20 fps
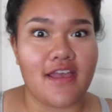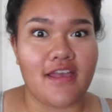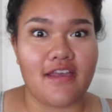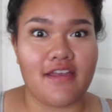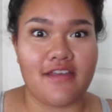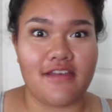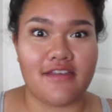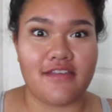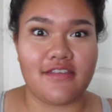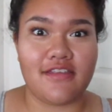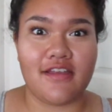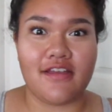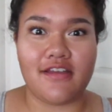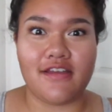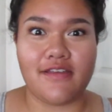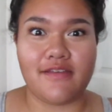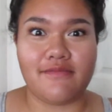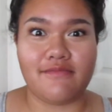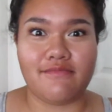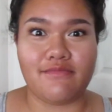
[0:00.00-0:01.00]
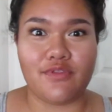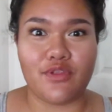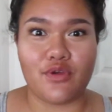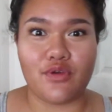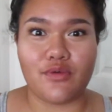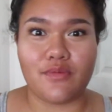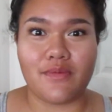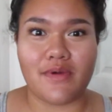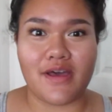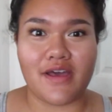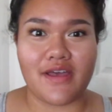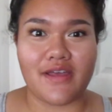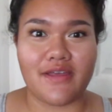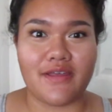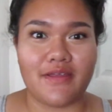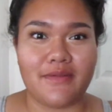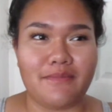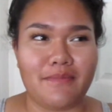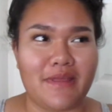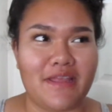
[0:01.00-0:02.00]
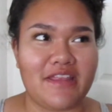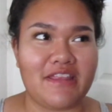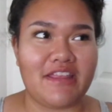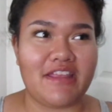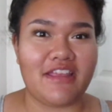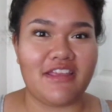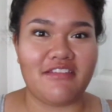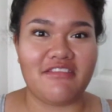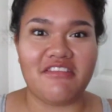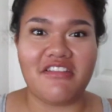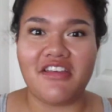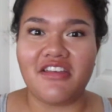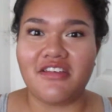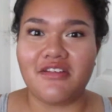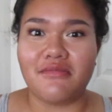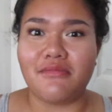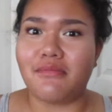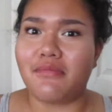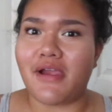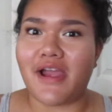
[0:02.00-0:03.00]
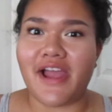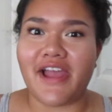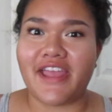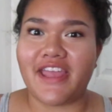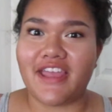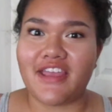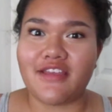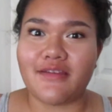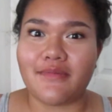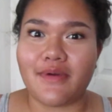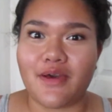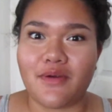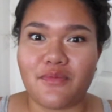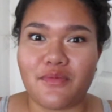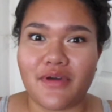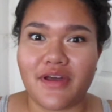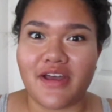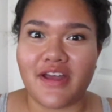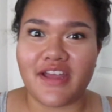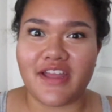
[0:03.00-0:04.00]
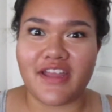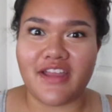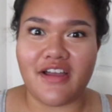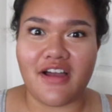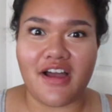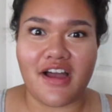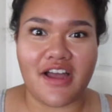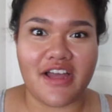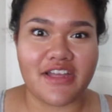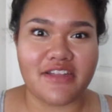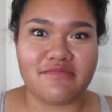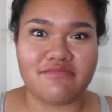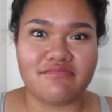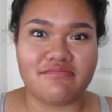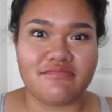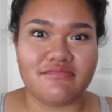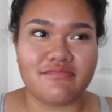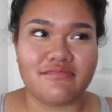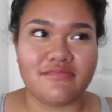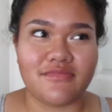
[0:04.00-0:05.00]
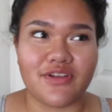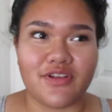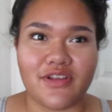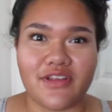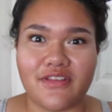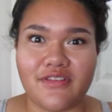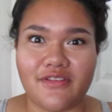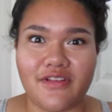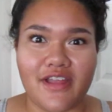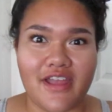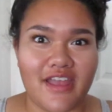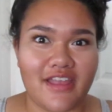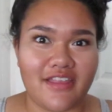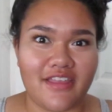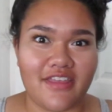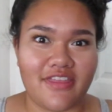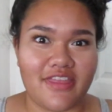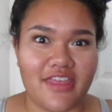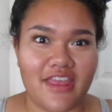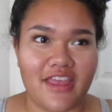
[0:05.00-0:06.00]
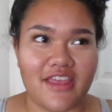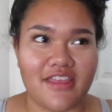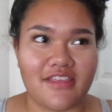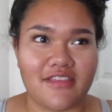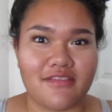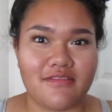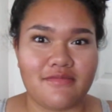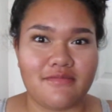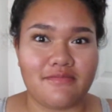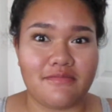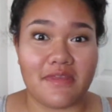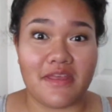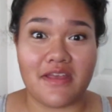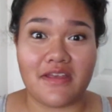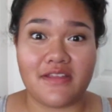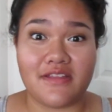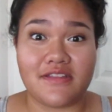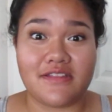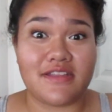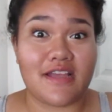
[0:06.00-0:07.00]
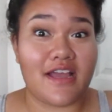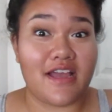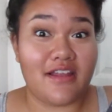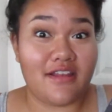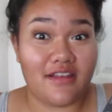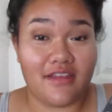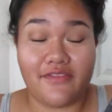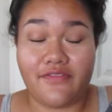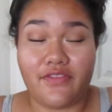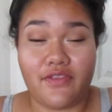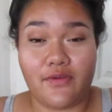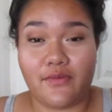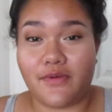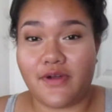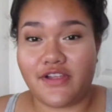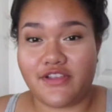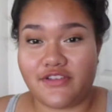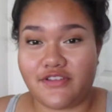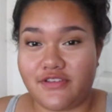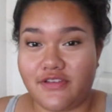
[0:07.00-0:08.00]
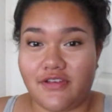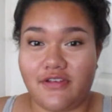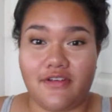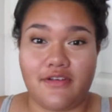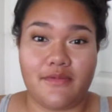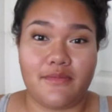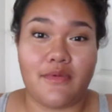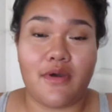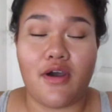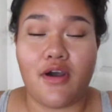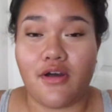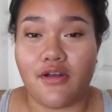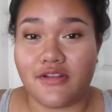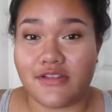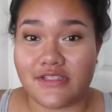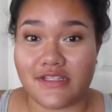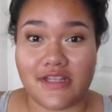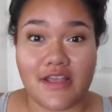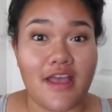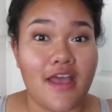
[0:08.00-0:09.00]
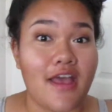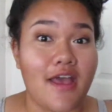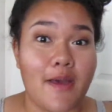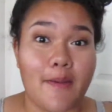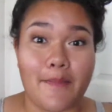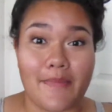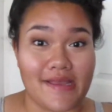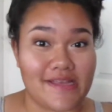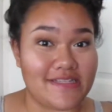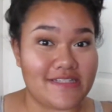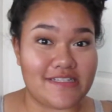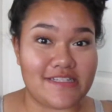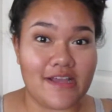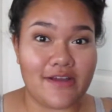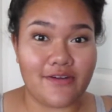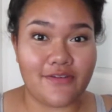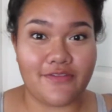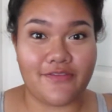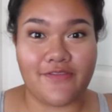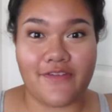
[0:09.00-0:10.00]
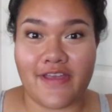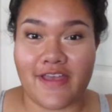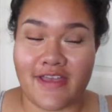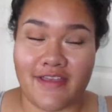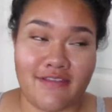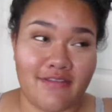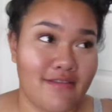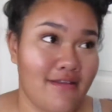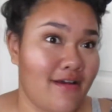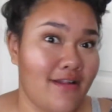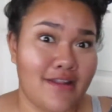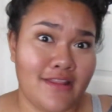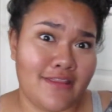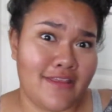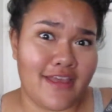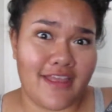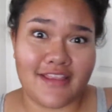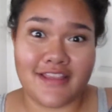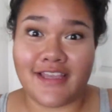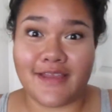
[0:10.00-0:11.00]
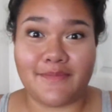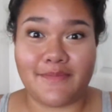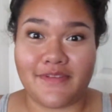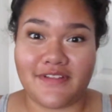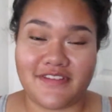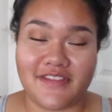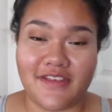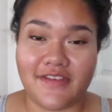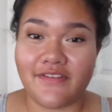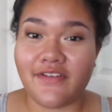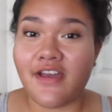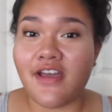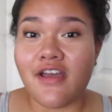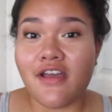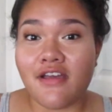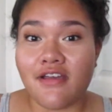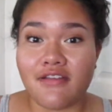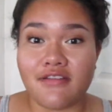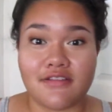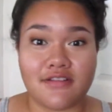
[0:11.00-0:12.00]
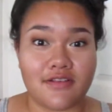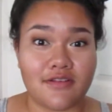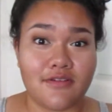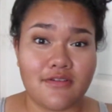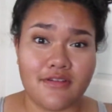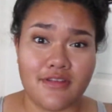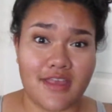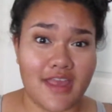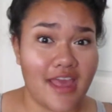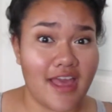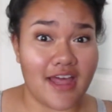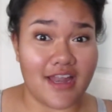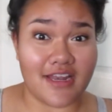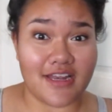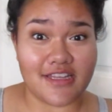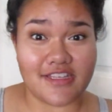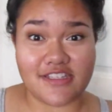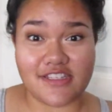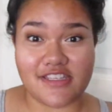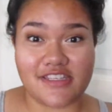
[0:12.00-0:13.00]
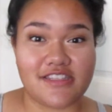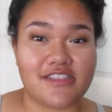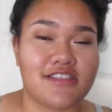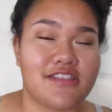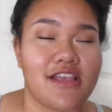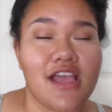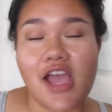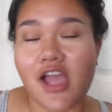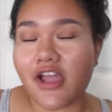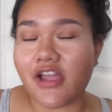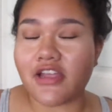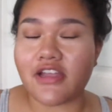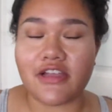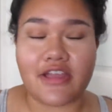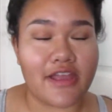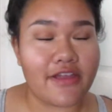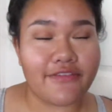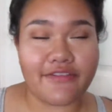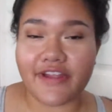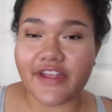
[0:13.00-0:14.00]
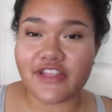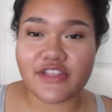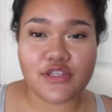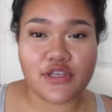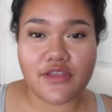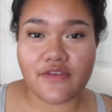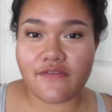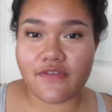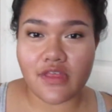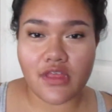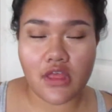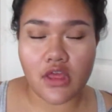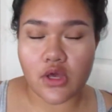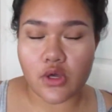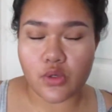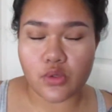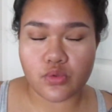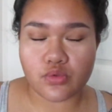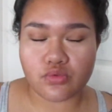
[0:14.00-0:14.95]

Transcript: And I'm no by meaning bragging about what I got or anything, because I love to watch hauls myself and all that type of stuff. So yeah, let's just get right into the video.